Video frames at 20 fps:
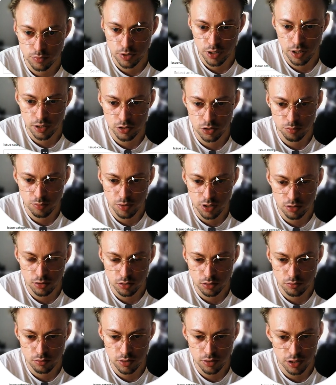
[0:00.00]
And you'll
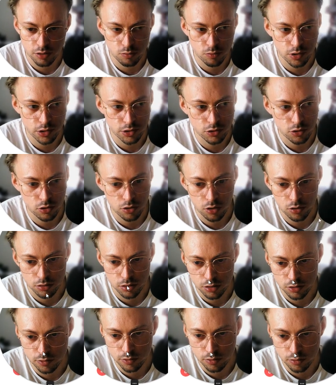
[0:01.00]
be like, once you're logged
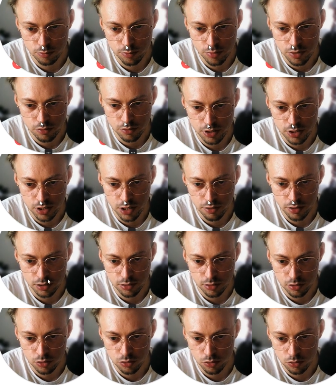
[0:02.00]
in, you'll be
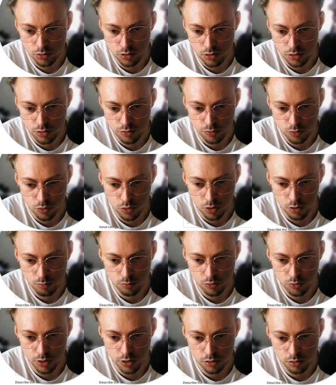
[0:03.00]
redirected to this
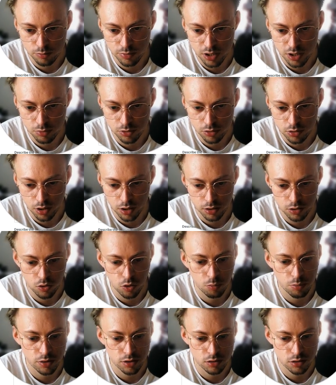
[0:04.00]
form where you'll be able to like
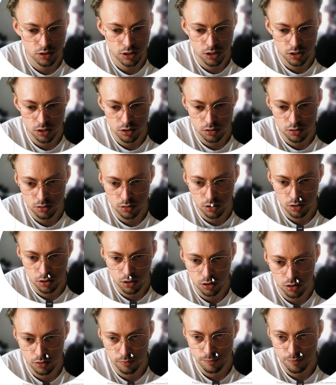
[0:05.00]
open a ticket,
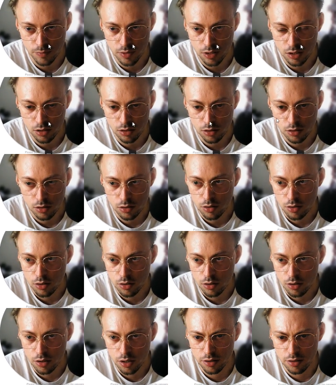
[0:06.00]

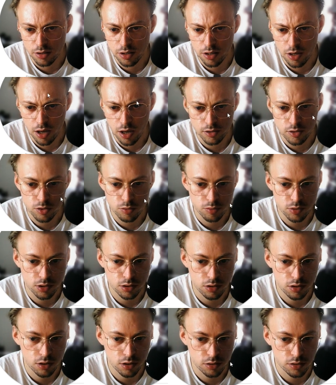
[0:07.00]
and they answer
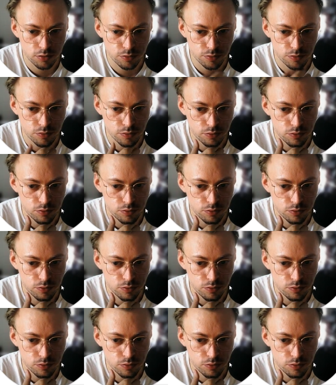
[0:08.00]
within like